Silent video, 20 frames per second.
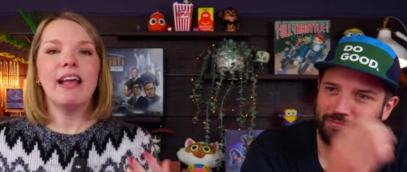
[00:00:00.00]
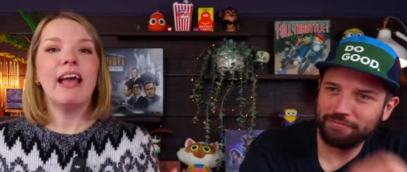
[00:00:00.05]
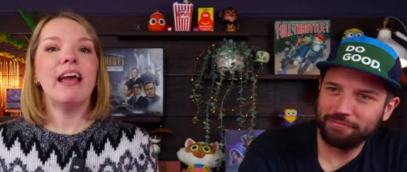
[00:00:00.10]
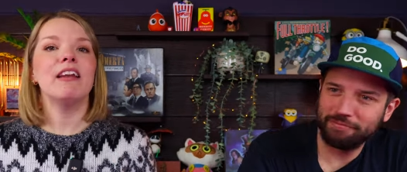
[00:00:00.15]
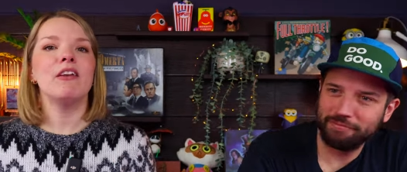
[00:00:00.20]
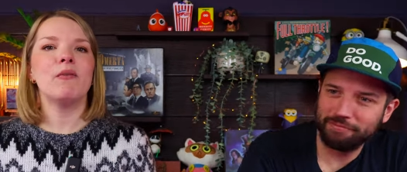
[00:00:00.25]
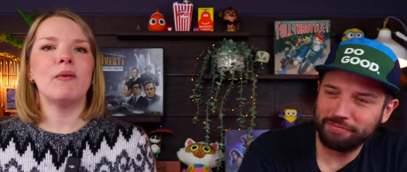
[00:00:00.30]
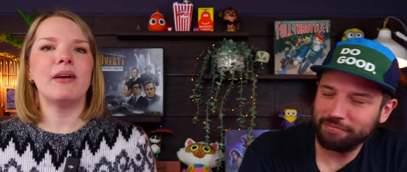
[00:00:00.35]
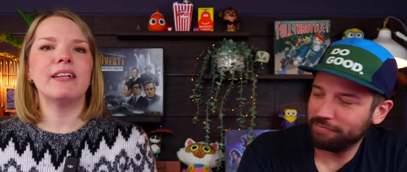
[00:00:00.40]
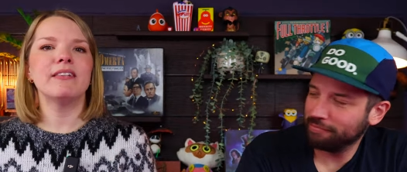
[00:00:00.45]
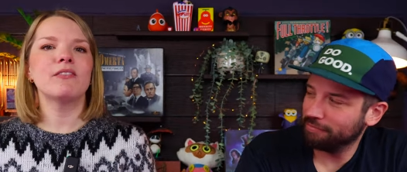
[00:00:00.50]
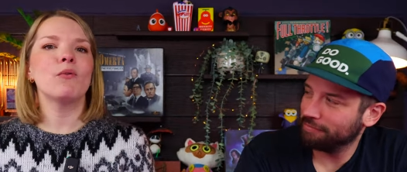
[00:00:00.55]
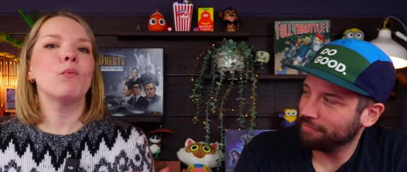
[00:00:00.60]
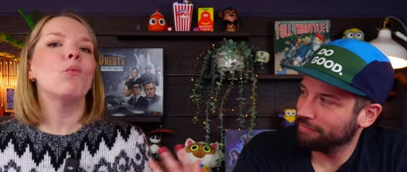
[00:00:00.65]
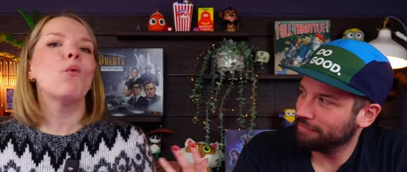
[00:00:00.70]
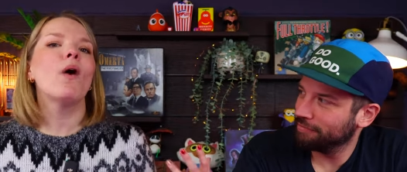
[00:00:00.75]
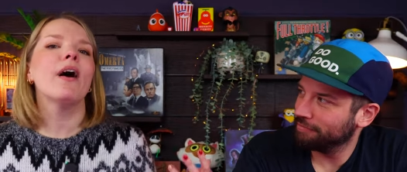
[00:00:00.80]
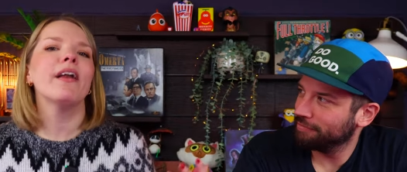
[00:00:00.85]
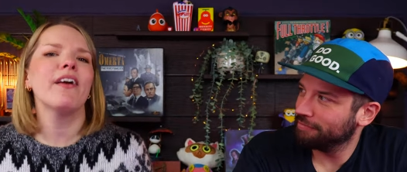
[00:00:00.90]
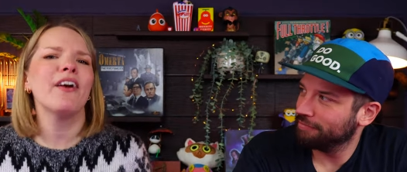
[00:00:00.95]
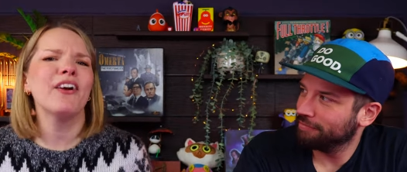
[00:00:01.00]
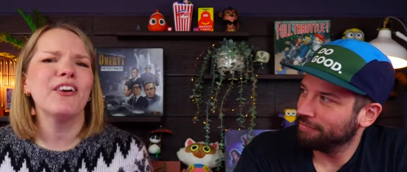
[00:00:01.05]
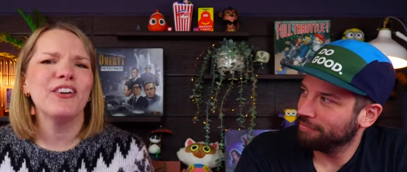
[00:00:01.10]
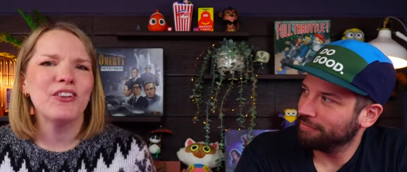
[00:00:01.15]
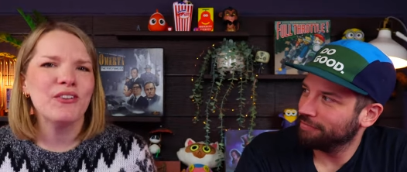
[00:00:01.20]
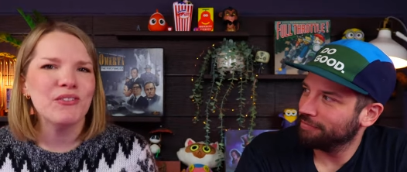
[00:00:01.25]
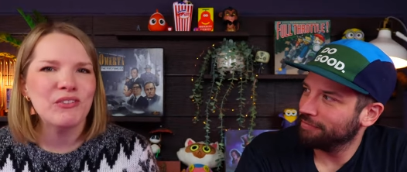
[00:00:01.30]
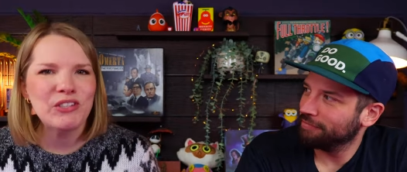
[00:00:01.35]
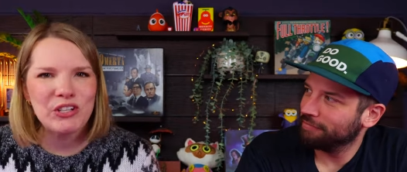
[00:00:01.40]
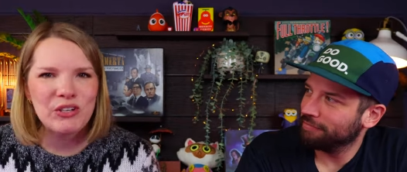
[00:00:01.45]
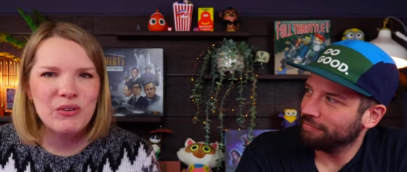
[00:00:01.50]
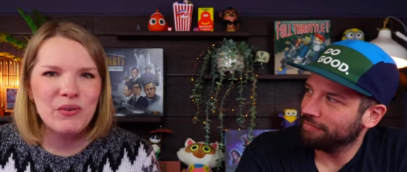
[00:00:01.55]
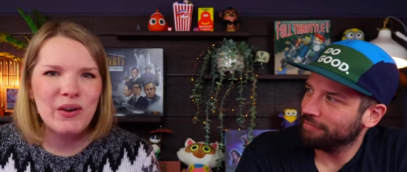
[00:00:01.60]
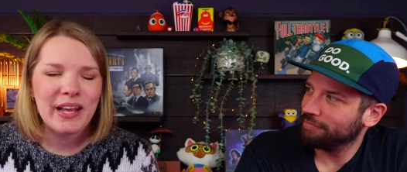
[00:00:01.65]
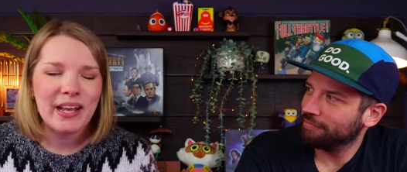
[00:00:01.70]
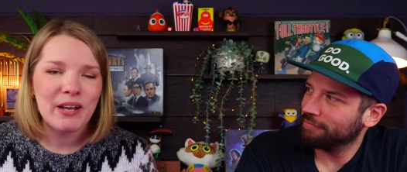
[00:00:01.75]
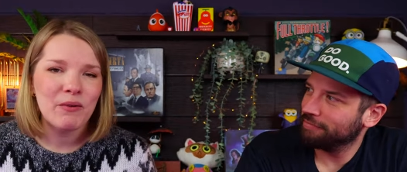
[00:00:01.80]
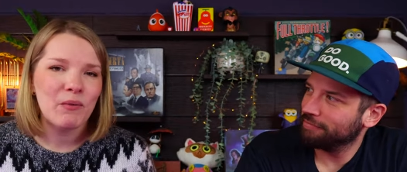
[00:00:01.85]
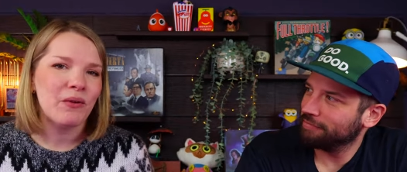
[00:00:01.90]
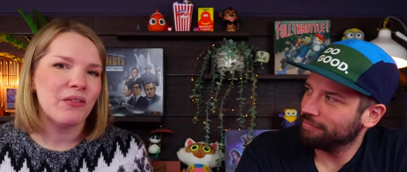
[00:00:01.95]
Speaker 1: Anyways, what are you
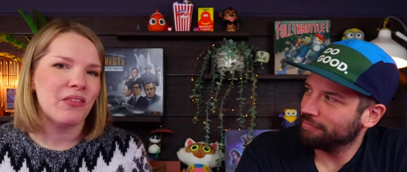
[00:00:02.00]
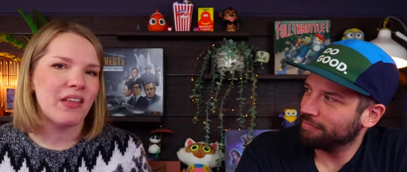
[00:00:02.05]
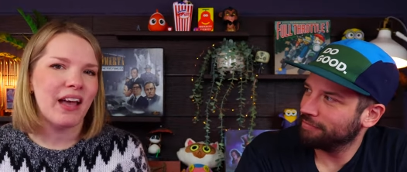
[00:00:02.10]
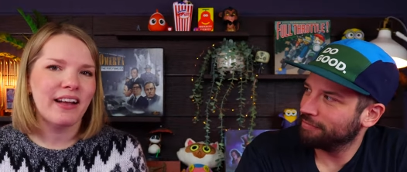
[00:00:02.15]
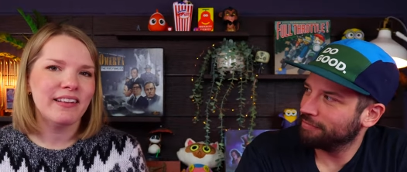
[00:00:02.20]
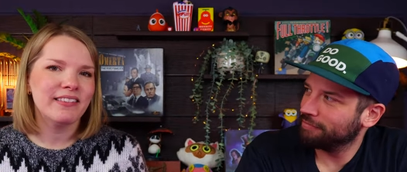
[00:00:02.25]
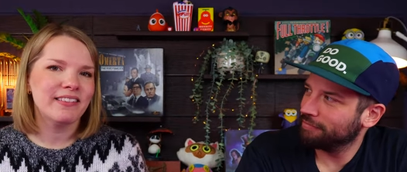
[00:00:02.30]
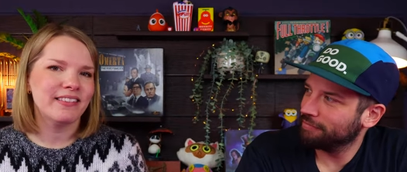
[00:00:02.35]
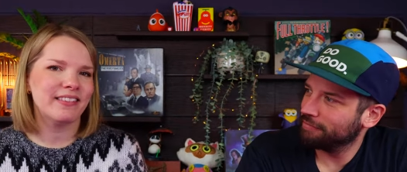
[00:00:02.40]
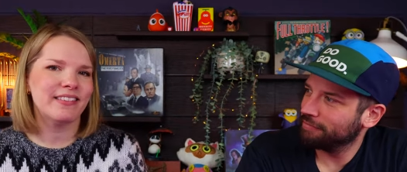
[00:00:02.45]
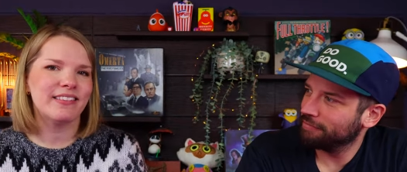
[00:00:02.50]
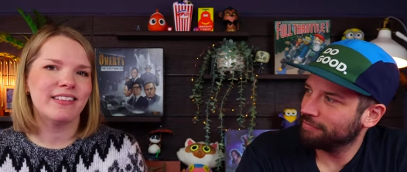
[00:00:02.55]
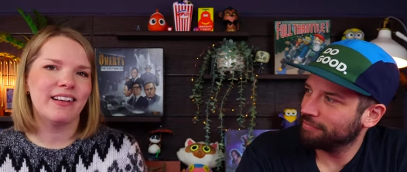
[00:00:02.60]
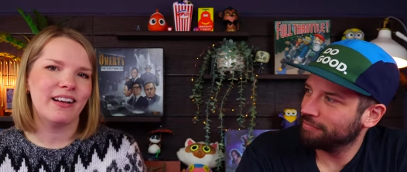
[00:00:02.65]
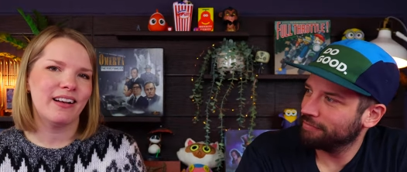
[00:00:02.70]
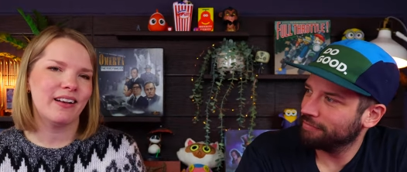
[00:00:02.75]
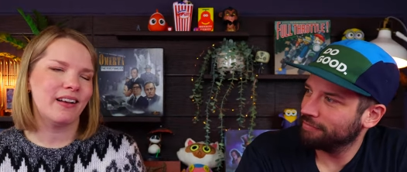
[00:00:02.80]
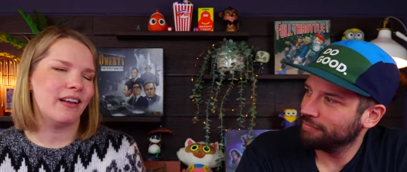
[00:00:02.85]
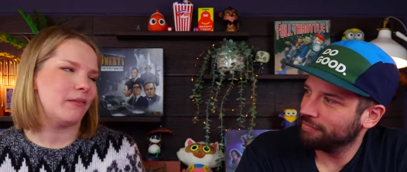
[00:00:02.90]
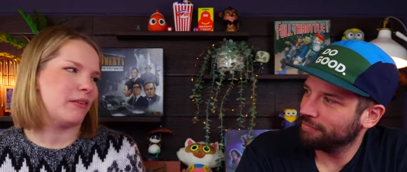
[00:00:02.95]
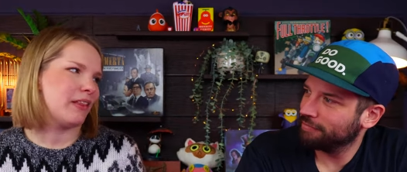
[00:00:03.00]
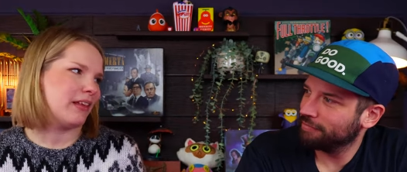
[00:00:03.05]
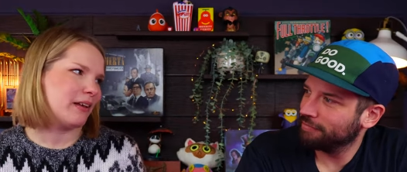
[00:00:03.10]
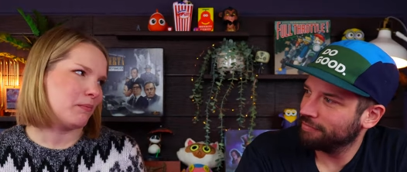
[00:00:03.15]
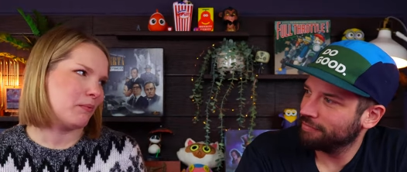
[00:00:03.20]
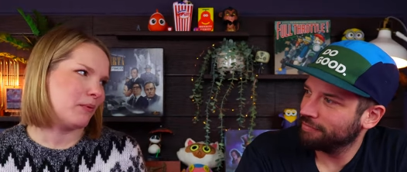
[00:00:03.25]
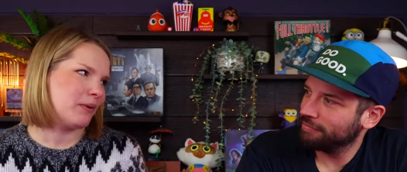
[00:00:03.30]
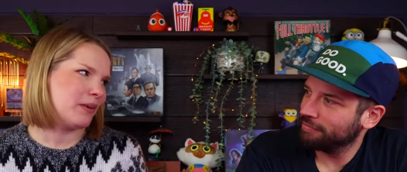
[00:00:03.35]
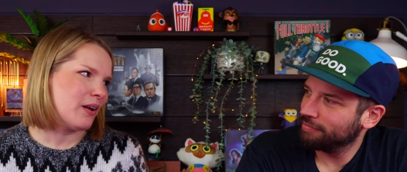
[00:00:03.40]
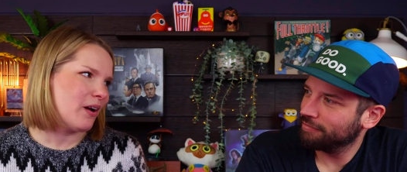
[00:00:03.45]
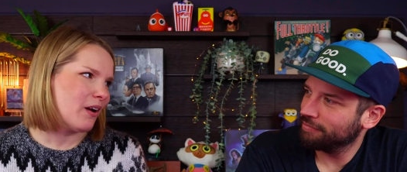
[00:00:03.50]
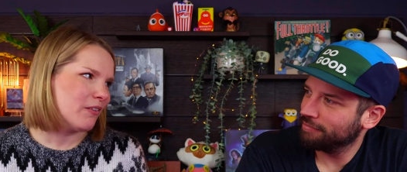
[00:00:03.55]
doing? Well, that's, I think, pretty